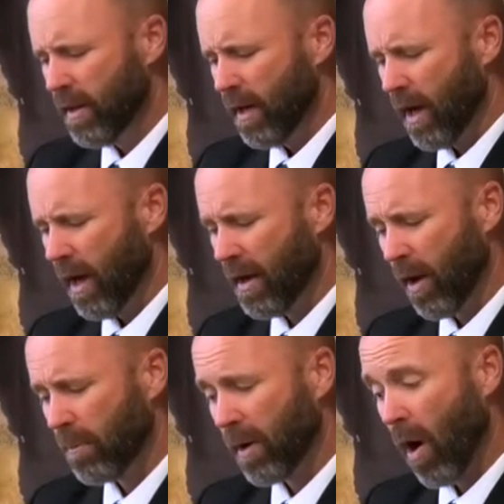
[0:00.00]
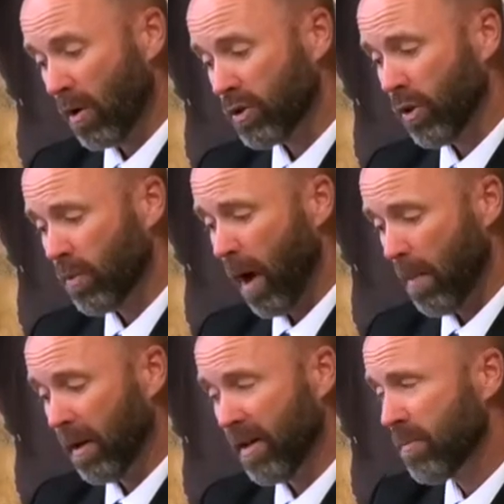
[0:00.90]
Uh, it, uh, but also, I
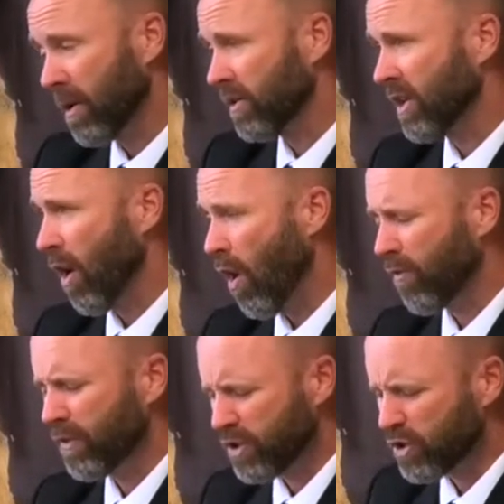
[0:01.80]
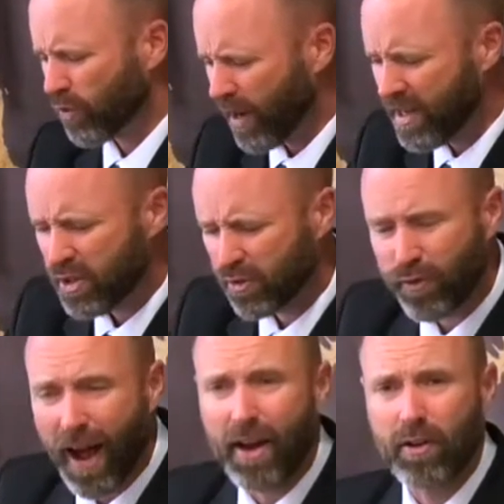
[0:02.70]
believe, because they offered strange
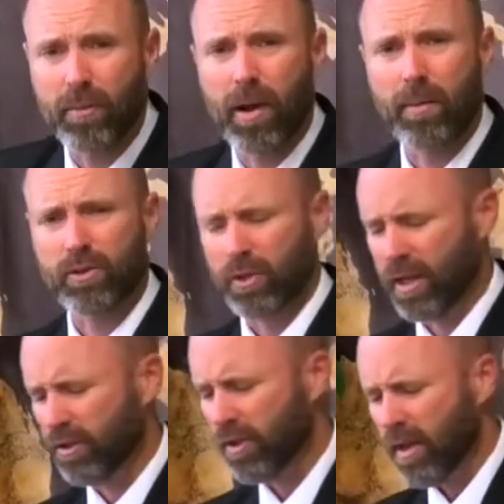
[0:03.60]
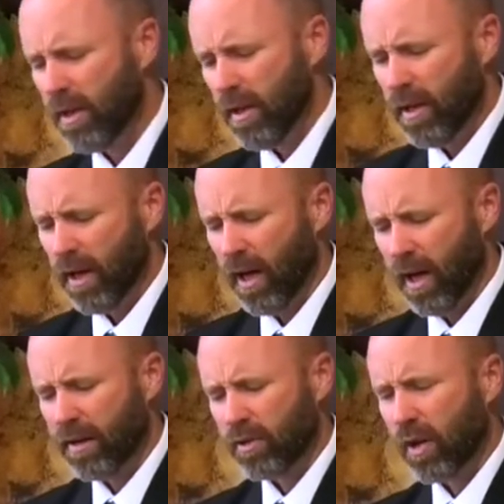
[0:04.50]
fire, the Bible says. Uh,
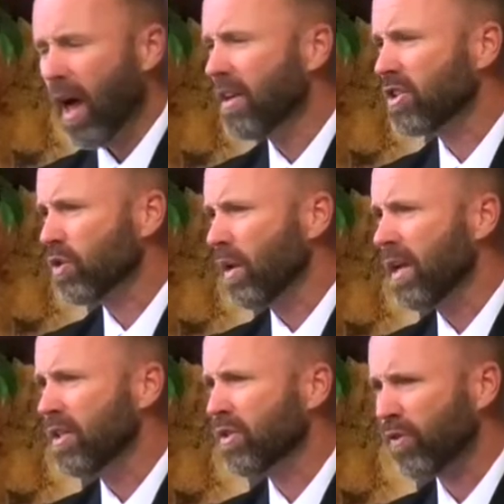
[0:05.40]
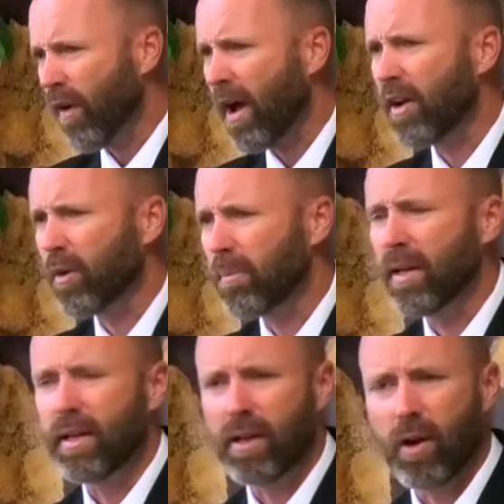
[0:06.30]
and there's a lot of strange fire
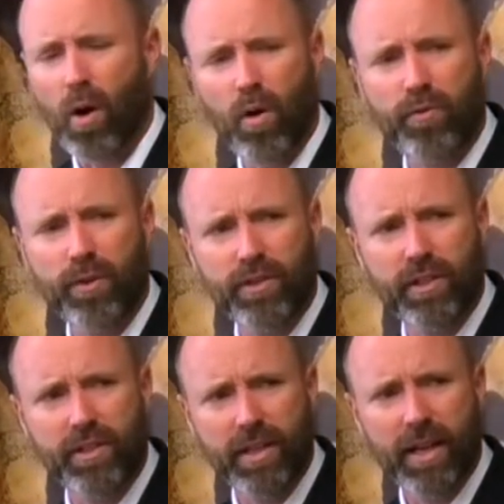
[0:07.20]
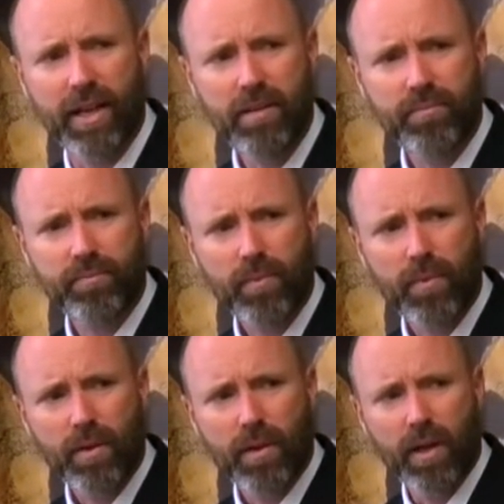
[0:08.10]
being offered today
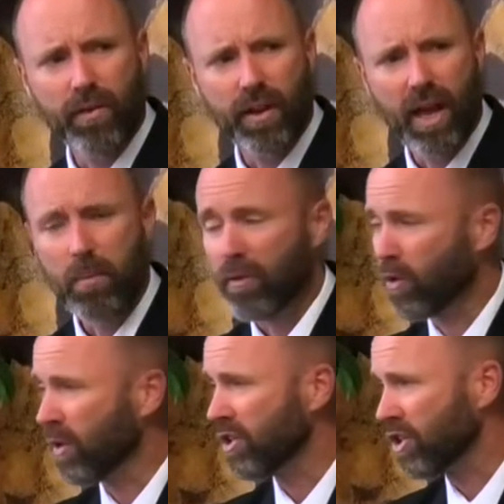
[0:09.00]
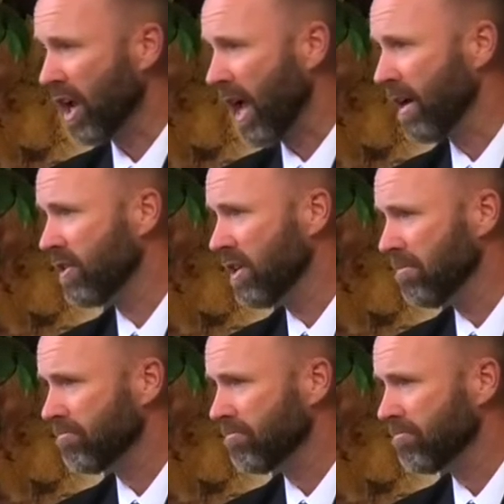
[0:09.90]
in the name of Christianity.